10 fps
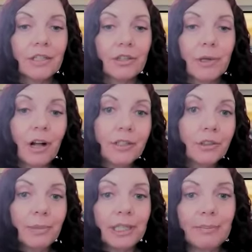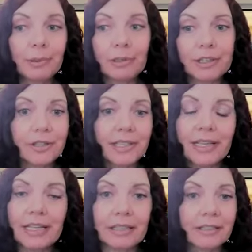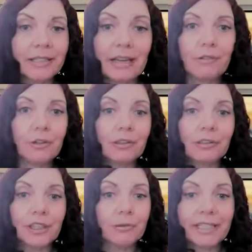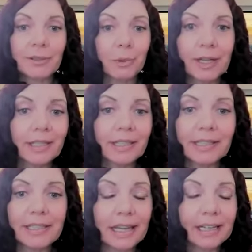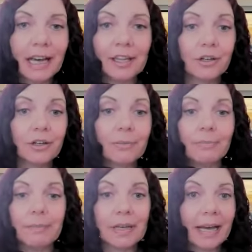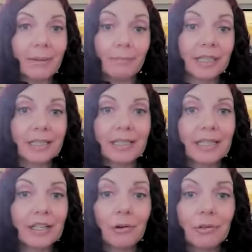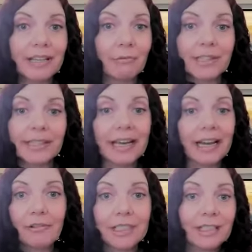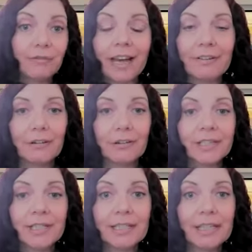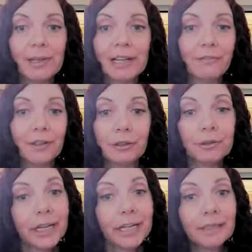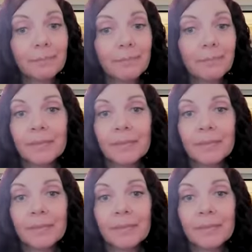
So we all know people, there's like uh, several US presidents and other um, big CEOs that will say, I only need five hours of sleep and I feel great.